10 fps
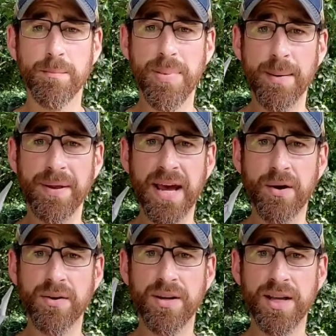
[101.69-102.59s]
pop it
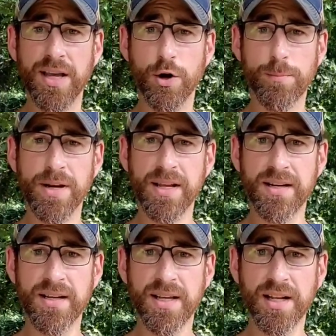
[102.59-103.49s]
out and open it
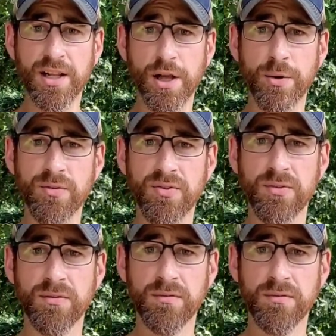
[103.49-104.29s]
and close.